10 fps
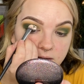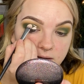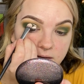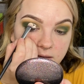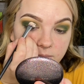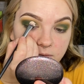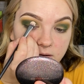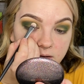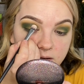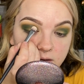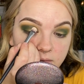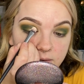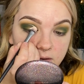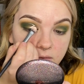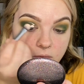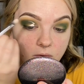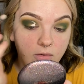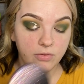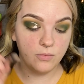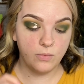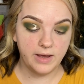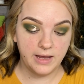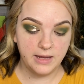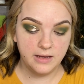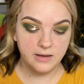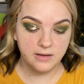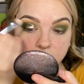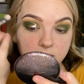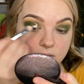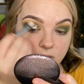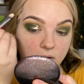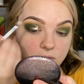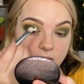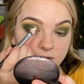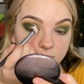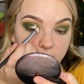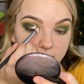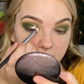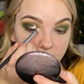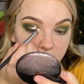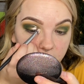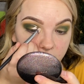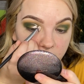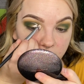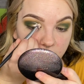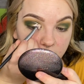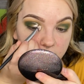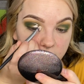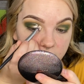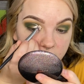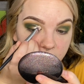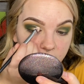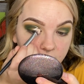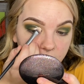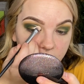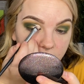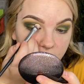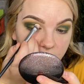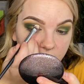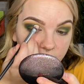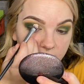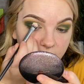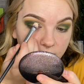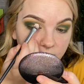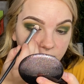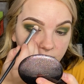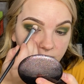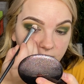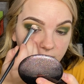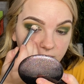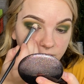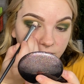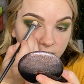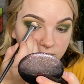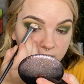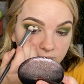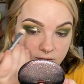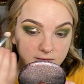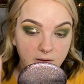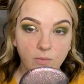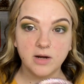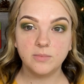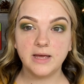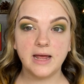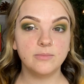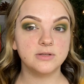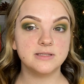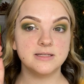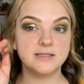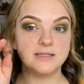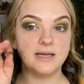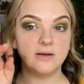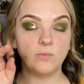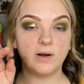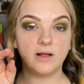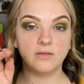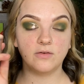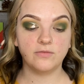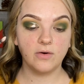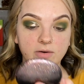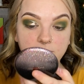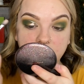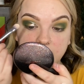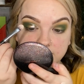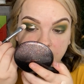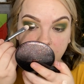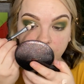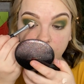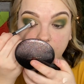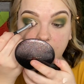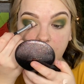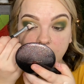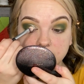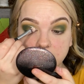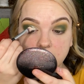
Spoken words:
And I'm not going all the way across my lid. I'm just carving out the very front of this. I want to be able to see it when I look forward because I have hooded eyes.